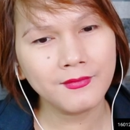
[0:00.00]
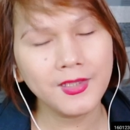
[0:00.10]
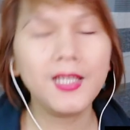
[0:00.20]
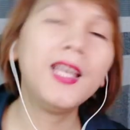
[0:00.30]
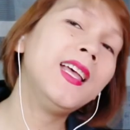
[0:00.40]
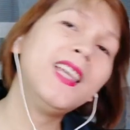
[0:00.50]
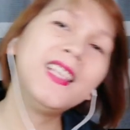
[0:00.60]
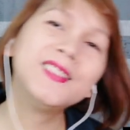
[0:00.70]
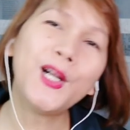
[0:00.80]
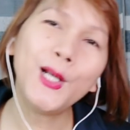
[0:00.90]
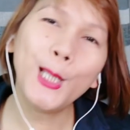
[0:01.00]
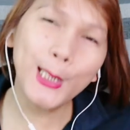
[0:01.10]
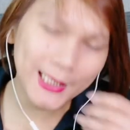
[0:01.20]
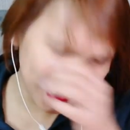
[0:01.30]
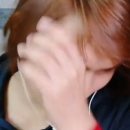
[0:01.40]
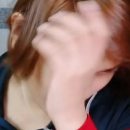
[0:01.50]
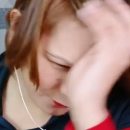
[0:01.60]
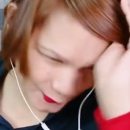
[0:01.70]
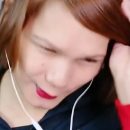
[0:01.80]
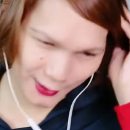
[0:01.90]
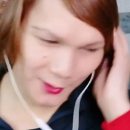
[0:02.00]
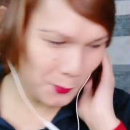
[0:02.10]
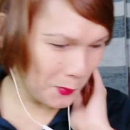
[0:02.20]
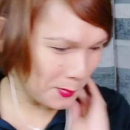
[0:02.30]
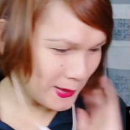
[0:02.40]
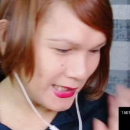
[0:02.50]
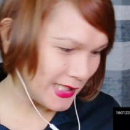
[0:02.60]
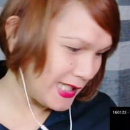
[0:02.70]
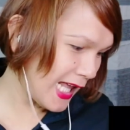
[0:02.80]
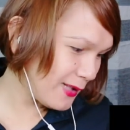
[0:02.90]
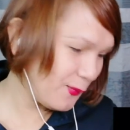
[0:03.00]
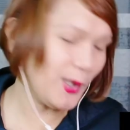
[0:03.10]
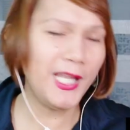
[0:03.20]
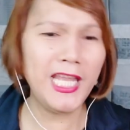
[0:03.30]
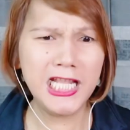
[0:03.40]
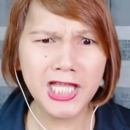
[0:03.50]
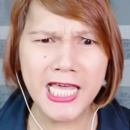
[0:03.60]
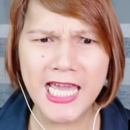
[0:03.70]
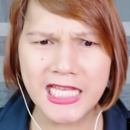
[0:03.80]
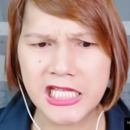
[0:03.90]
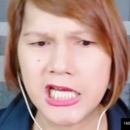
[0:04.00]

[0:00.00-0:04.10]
Yeah, darling, hopefully that we will be successful in this.